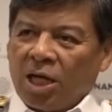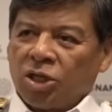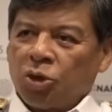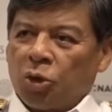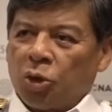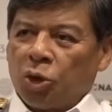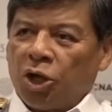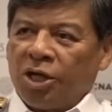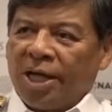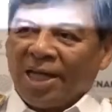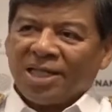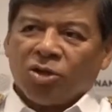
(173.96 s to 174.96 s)
So
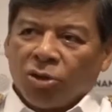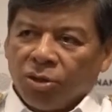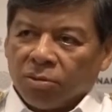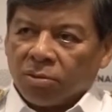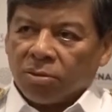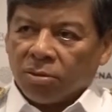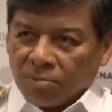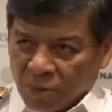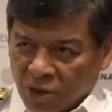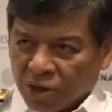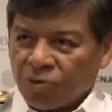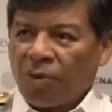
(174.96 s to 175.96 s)
that's not new,
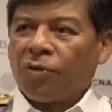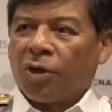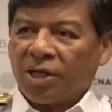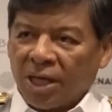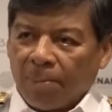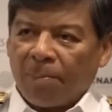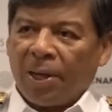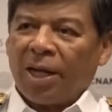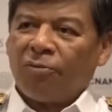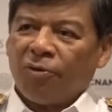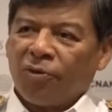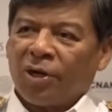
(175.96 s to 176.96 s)
because we've got a
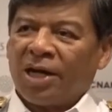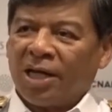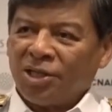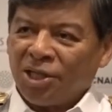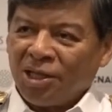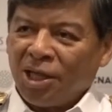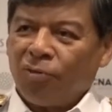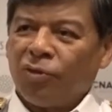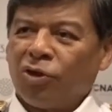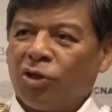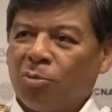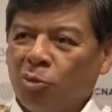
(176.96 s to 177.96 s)
plan, we've got an agenda,
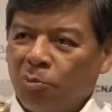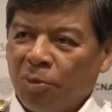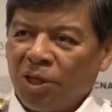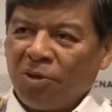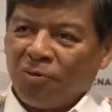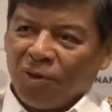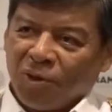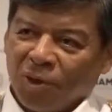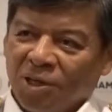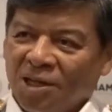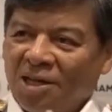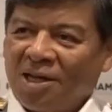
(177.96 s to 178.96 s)
we've got a blueprint, we've
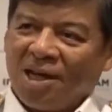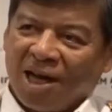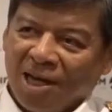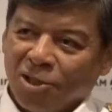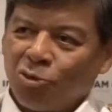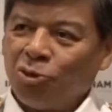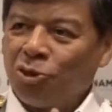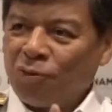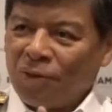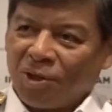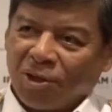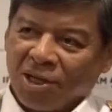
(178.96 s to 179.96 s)
got the Hala Tuju,
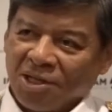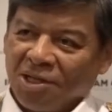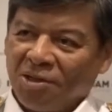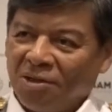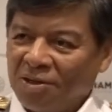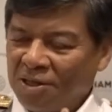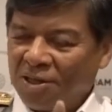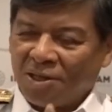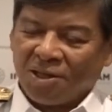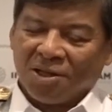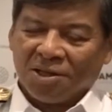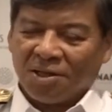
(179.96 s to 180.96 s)
we call it,
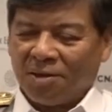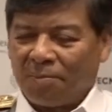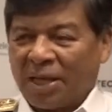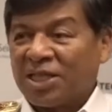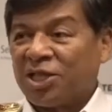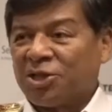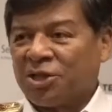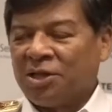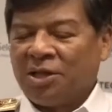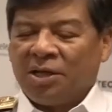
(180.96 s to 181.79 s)
the passage